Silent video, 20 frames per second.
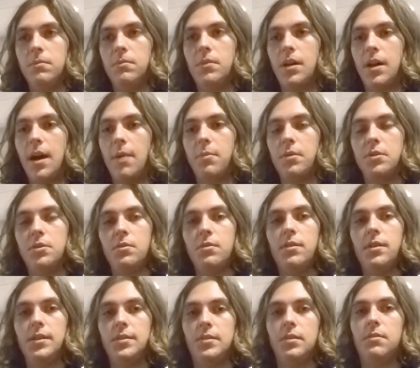the
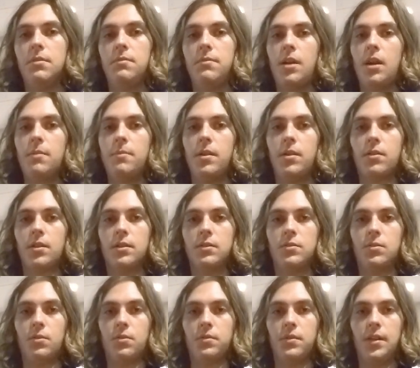opportunities in environmental
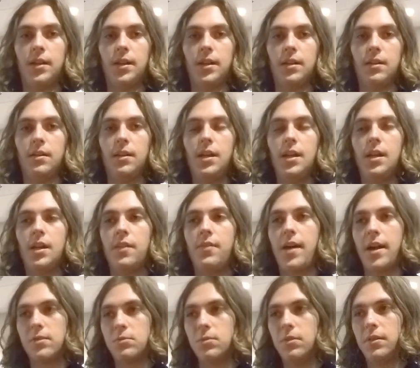consulting, and
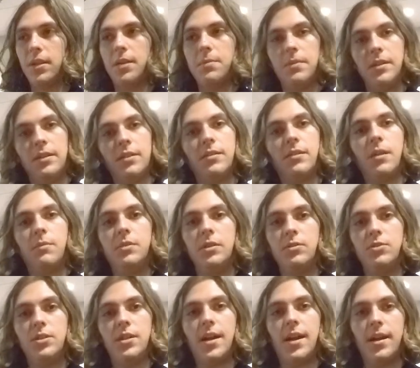that's what led me to
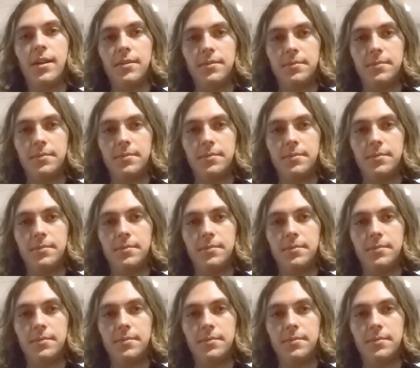WGI.